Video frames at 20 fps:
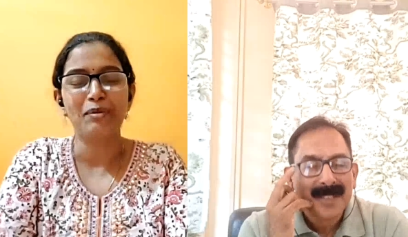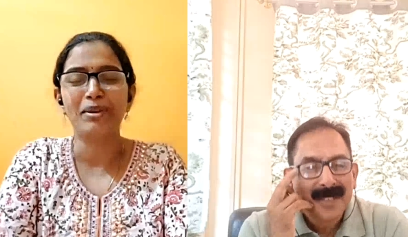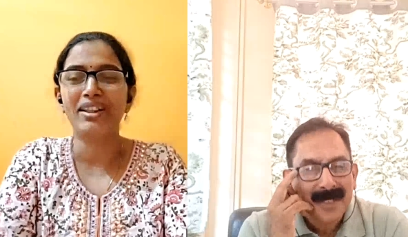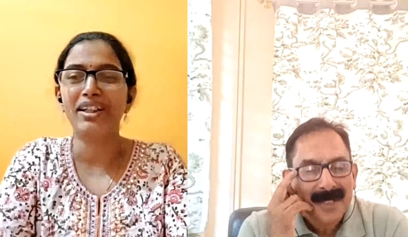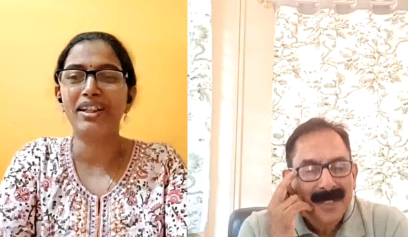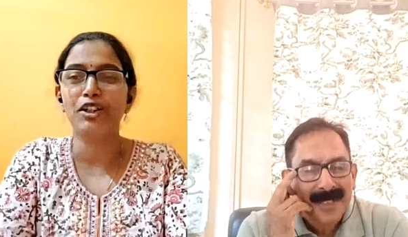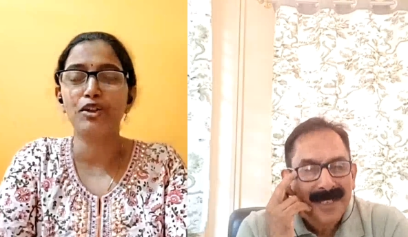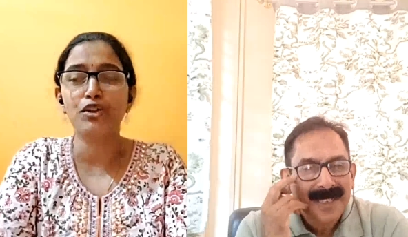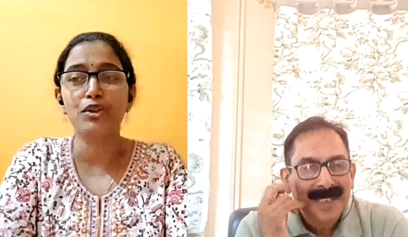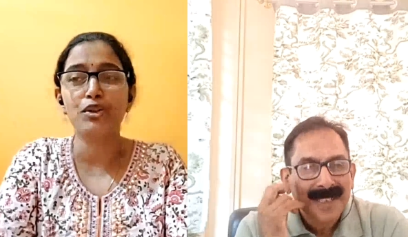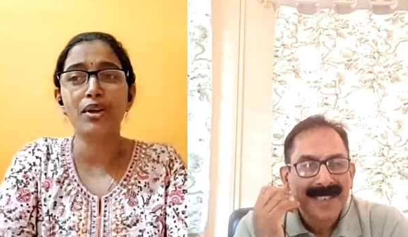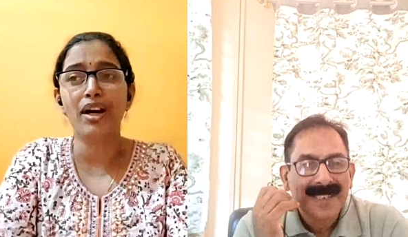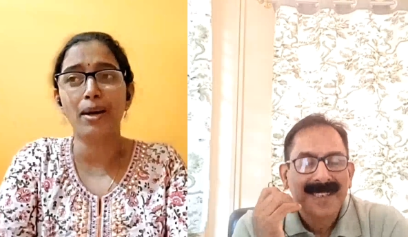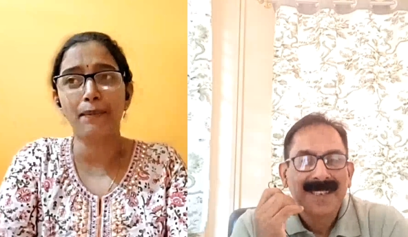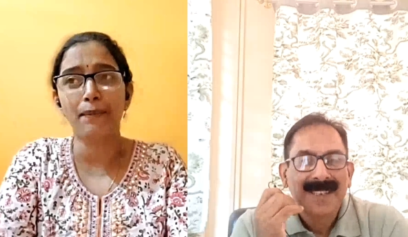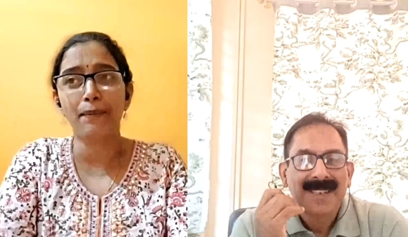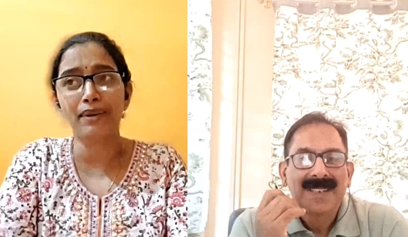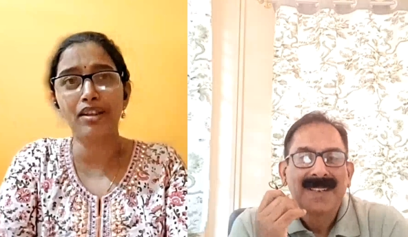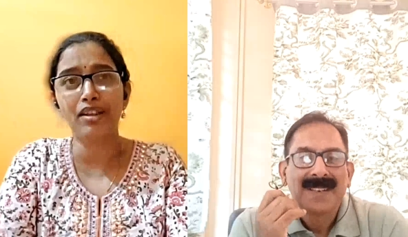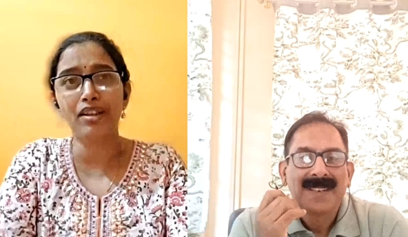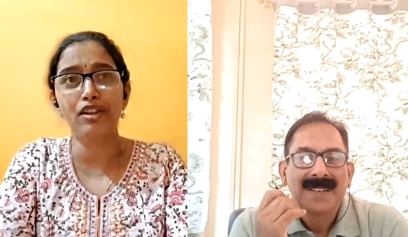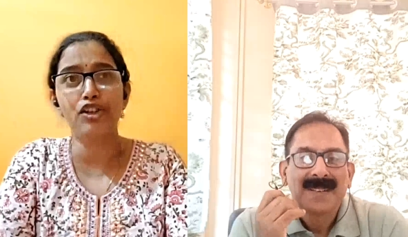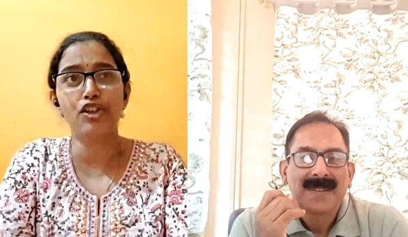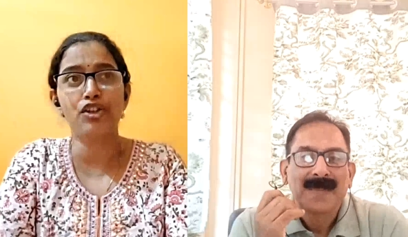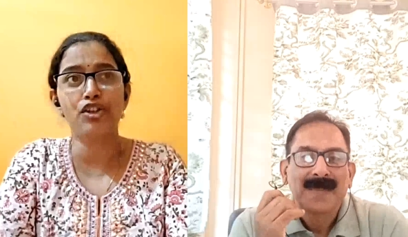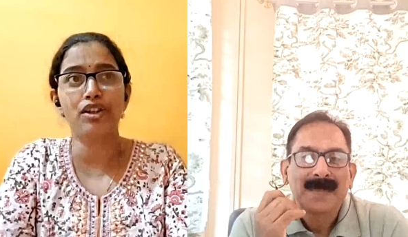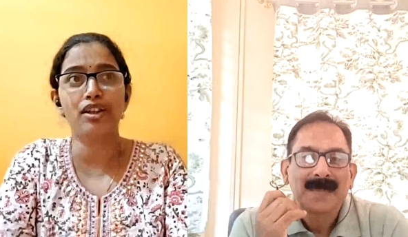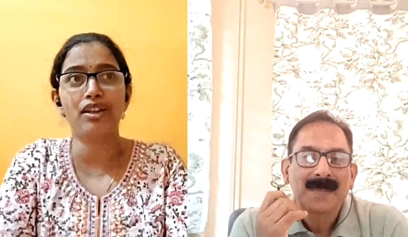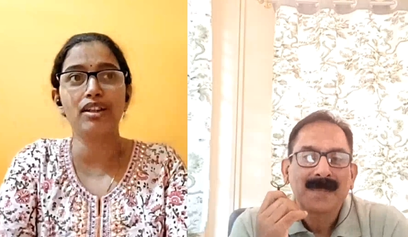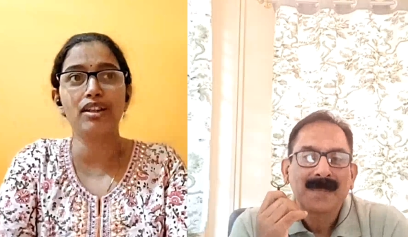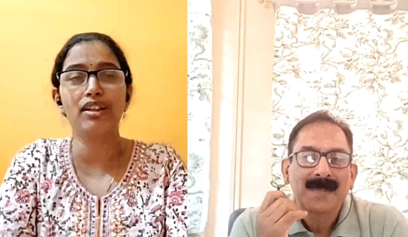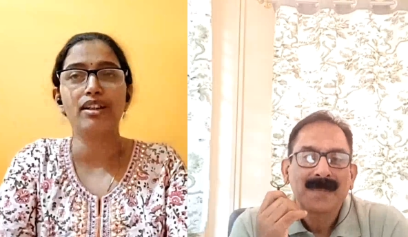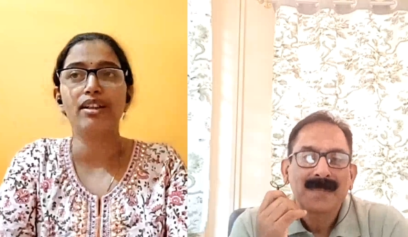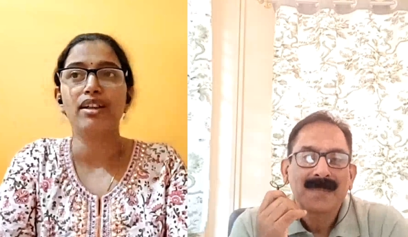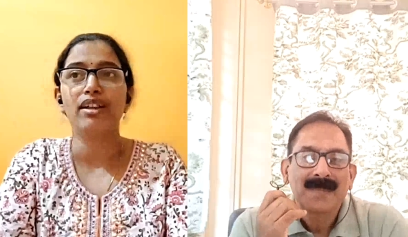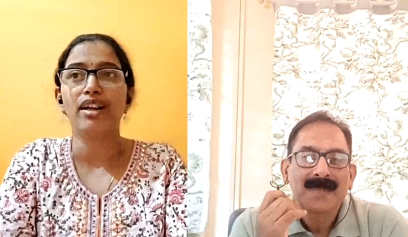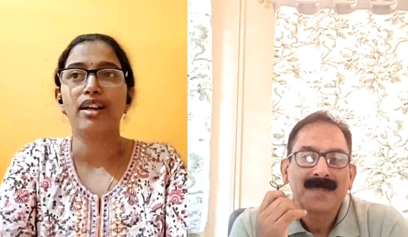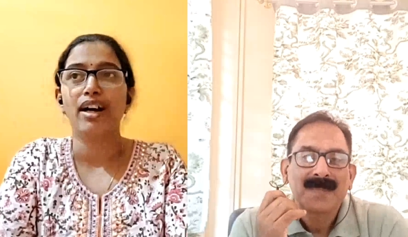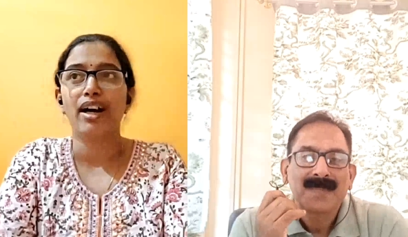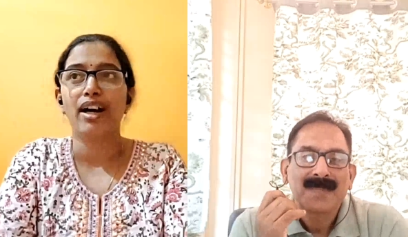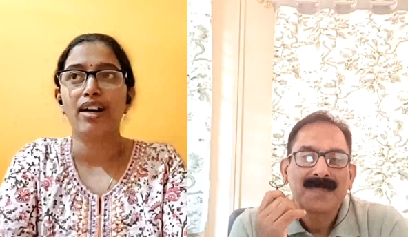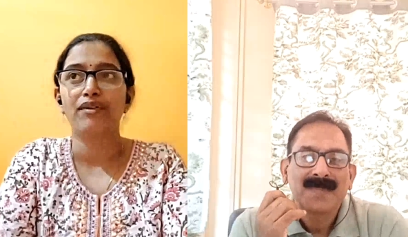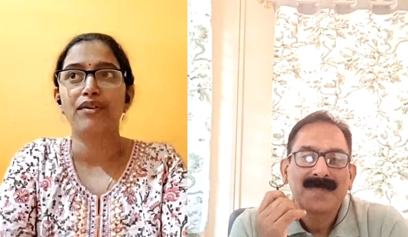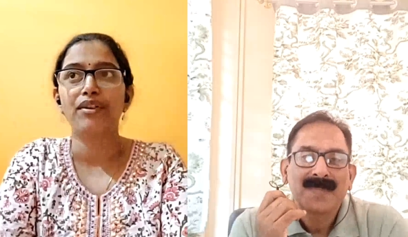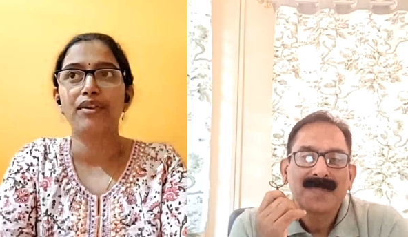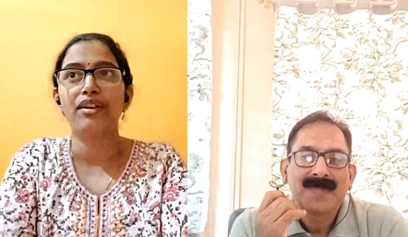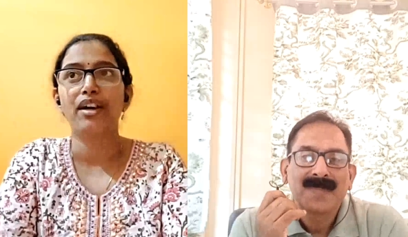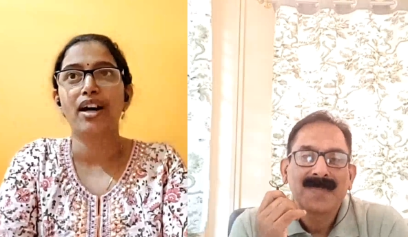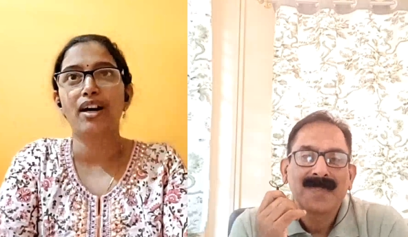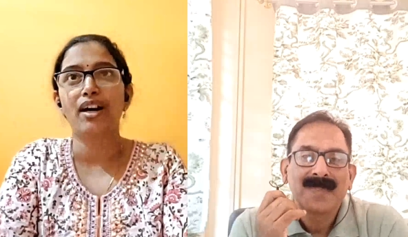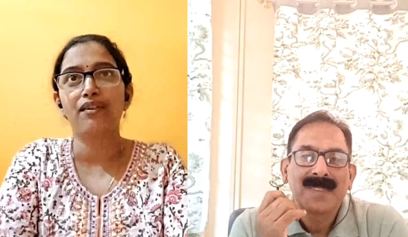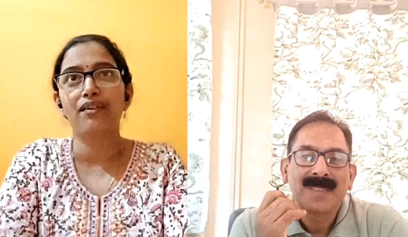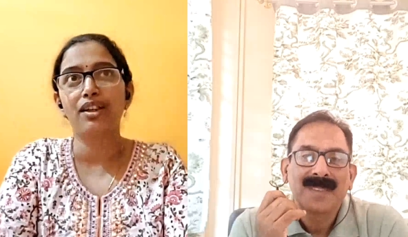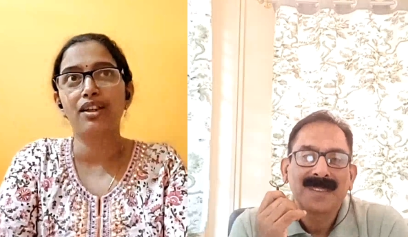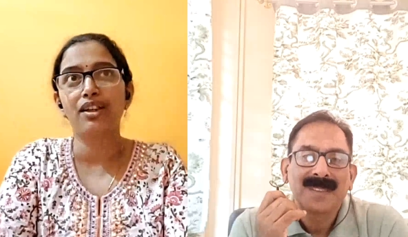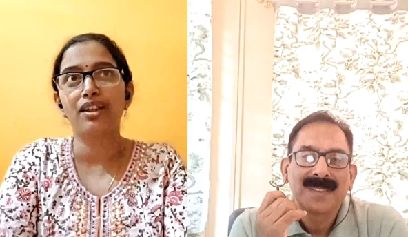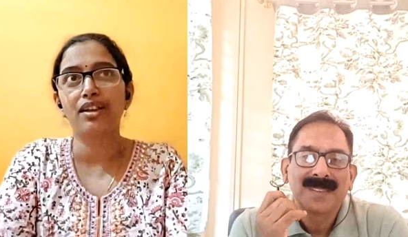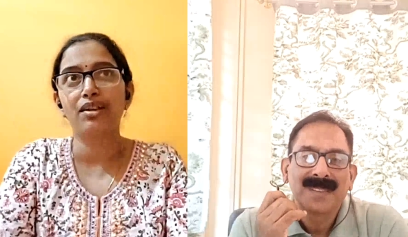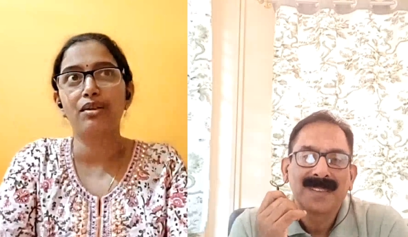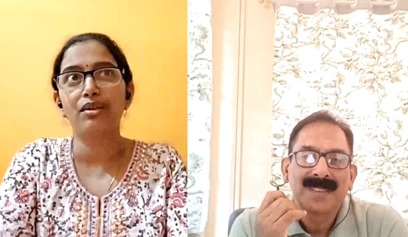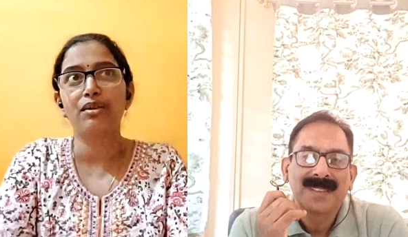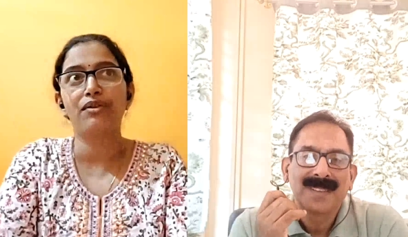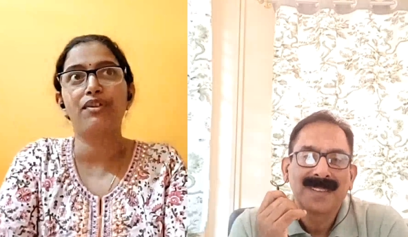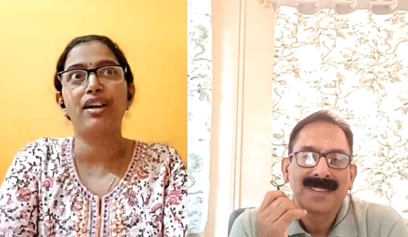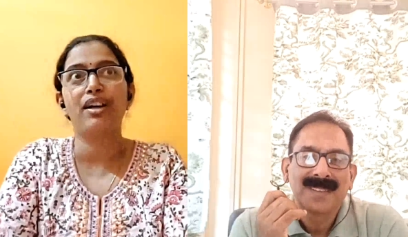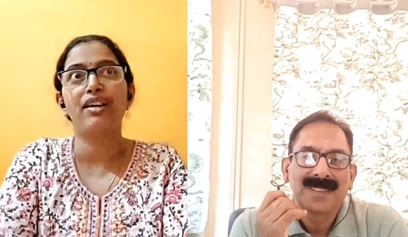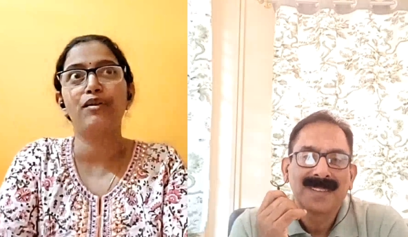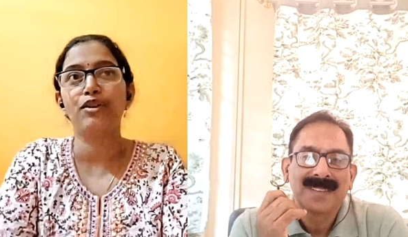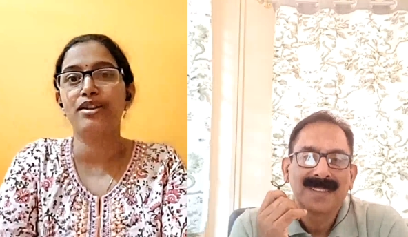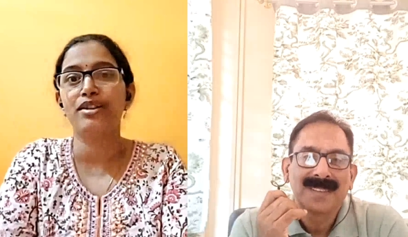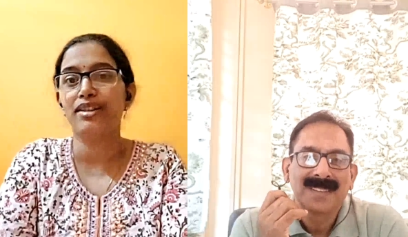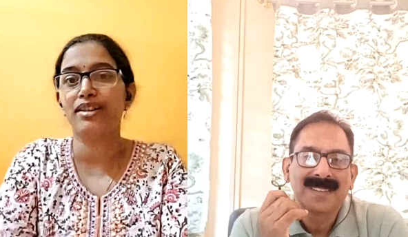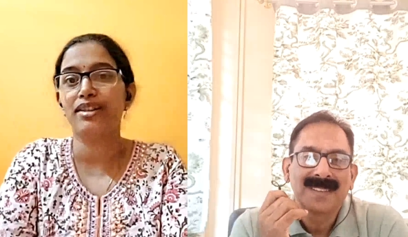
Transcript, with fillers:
Speaker 1: But that used to happen initially. After having, 5